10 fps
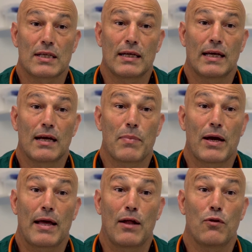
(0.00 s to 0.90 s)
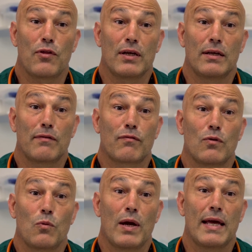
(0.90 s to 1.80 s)
thinking about health in a
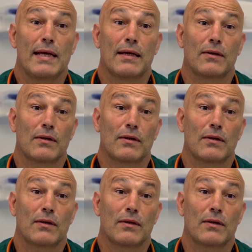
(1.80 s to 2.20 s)
different way.